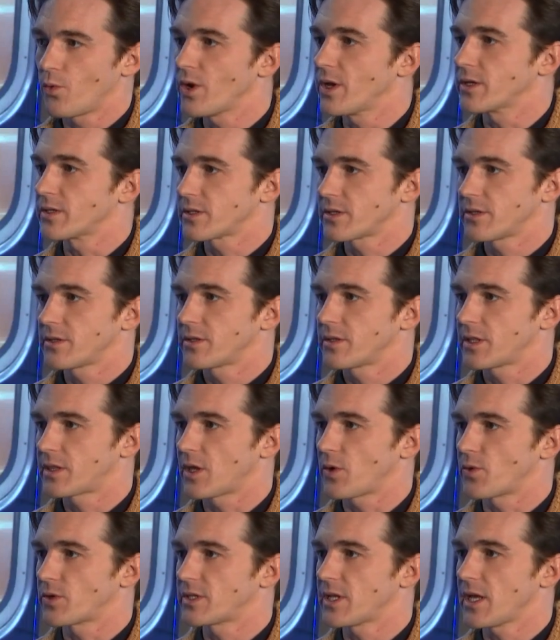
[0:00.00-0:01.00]
risk that
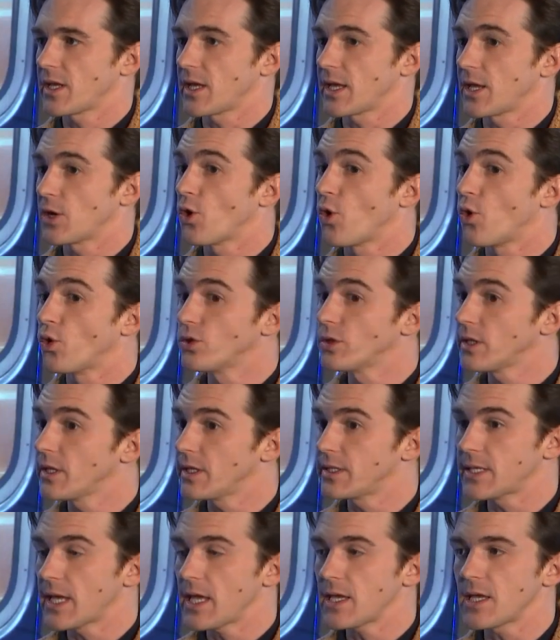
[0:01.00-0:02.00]
they were taking, and
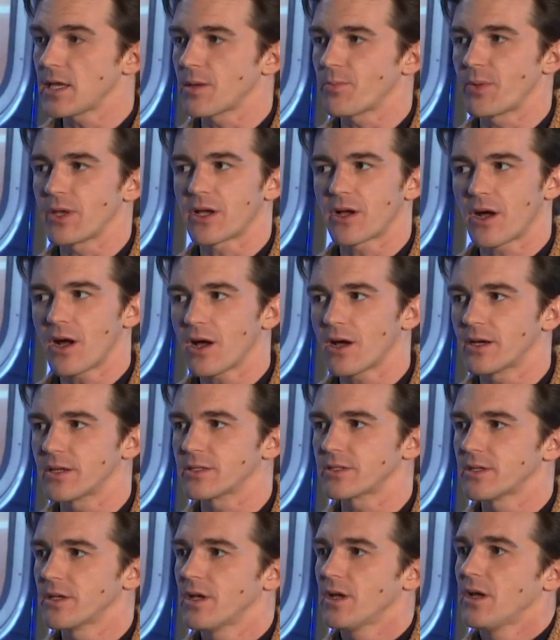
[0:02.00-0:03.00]
only taking it
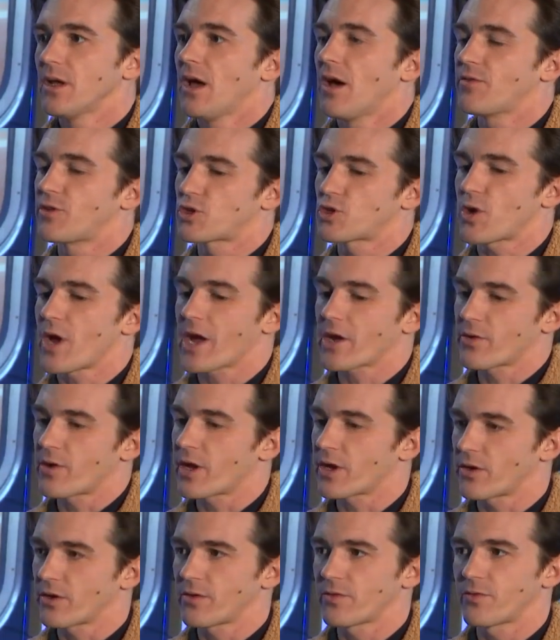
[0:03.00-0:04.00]
because of the track
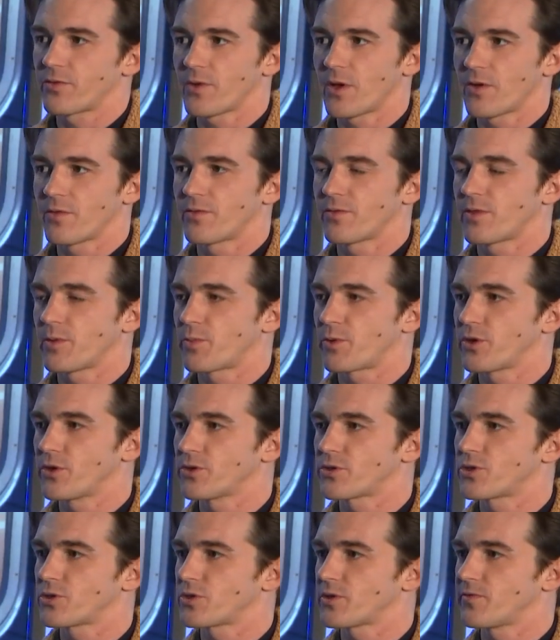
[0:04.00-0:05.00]
record of the
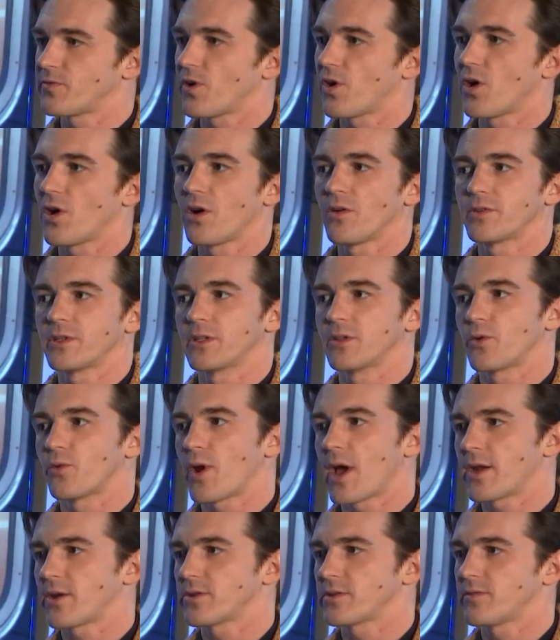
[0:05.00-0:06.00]
producers involved and the
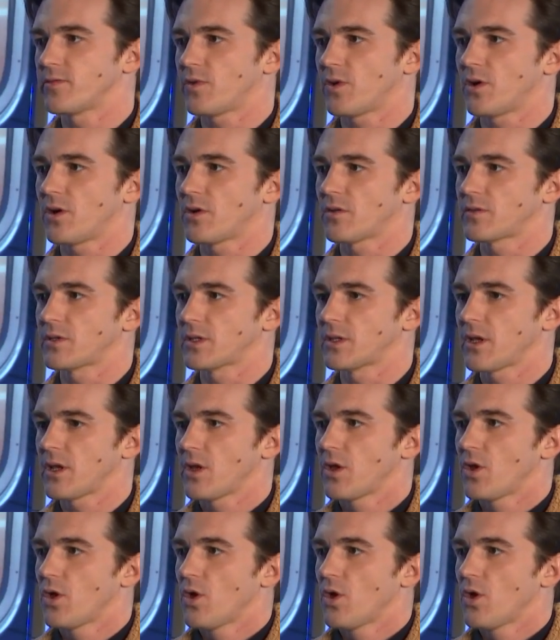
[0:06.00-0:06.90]
writers involved. And